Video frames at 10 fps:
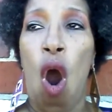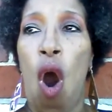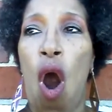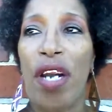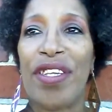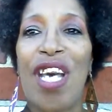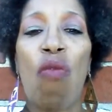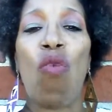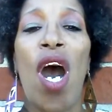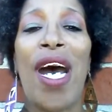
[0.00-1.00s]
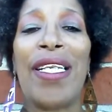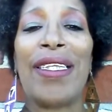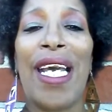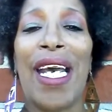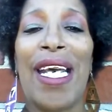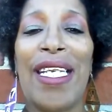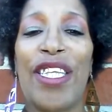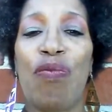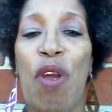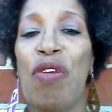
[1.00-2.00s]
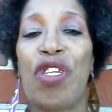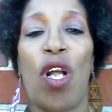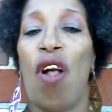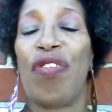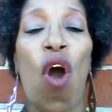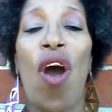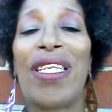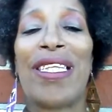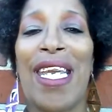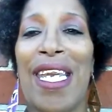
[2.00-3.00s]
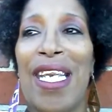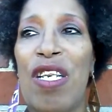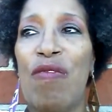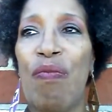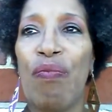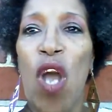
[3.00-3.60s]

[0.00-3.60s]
or someone in spiritual authority